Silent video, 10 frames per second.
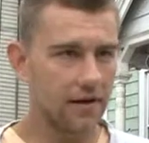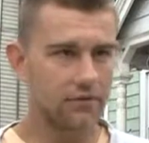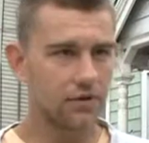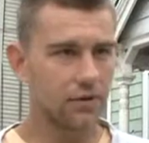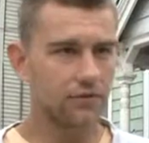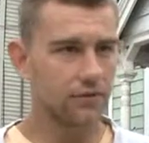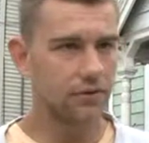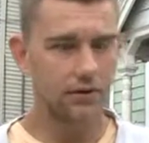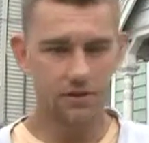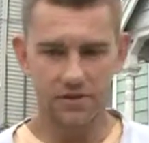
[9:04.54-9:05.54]
Ave shelter
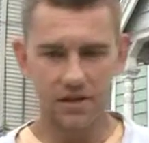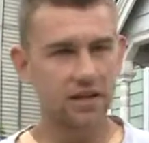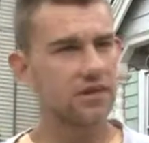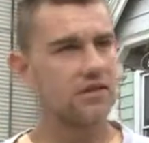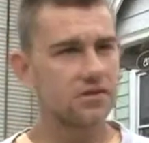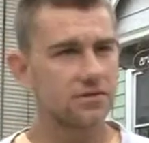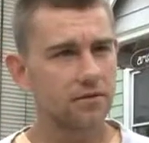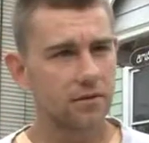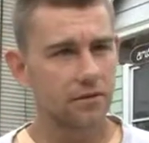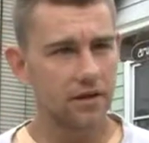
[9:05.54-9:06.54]
is hideous.
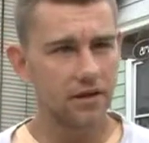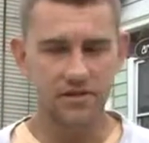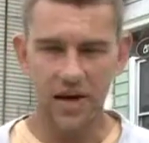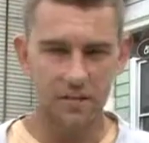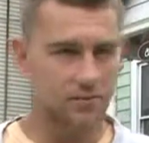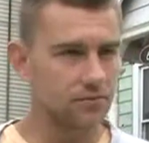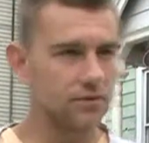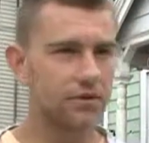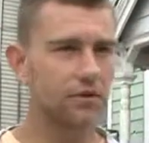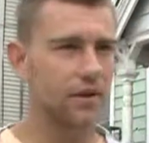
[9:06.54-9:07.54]
It's
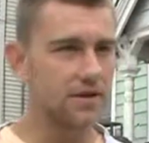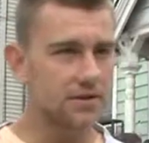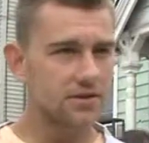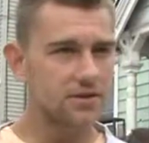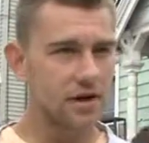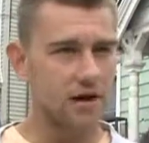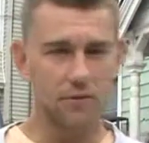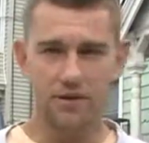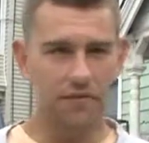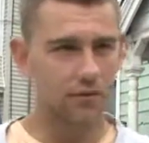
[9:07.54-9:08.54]
absolutely horrendous. I
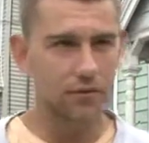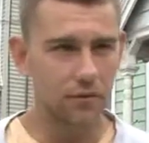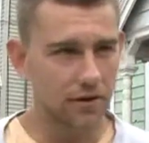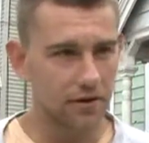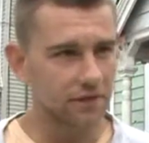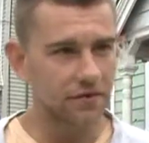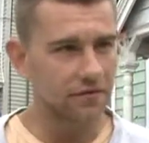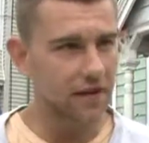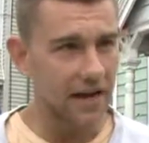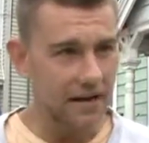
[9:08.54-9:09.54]
would never go there even
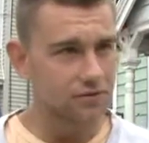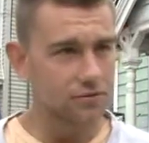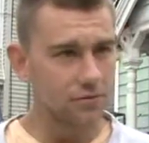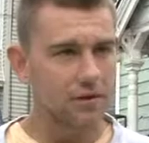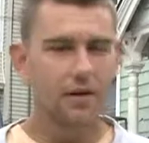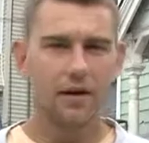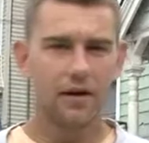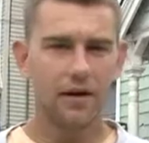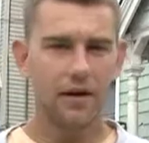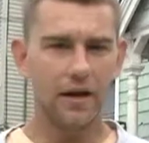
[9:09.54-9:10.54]
if I had to.
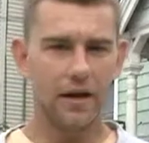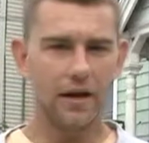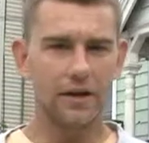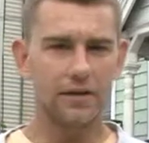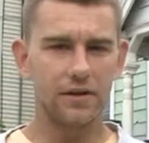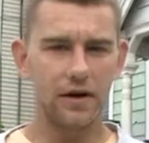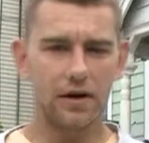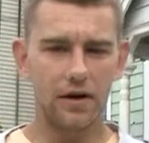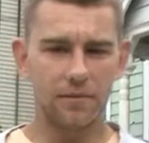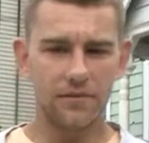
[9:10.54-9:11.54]
And
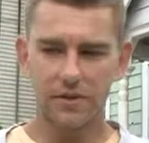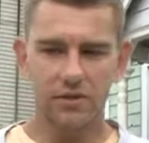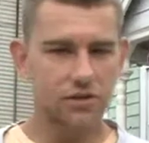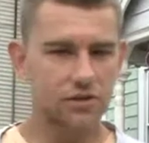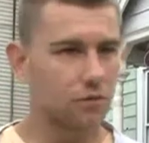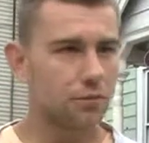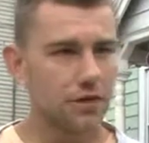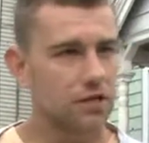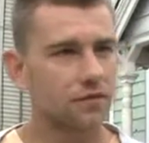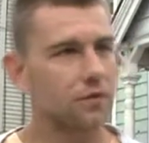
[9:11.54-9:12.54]
there's just no
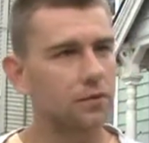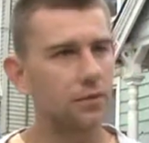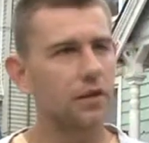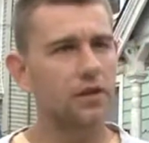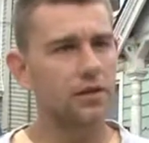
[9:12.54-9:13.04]
place for people.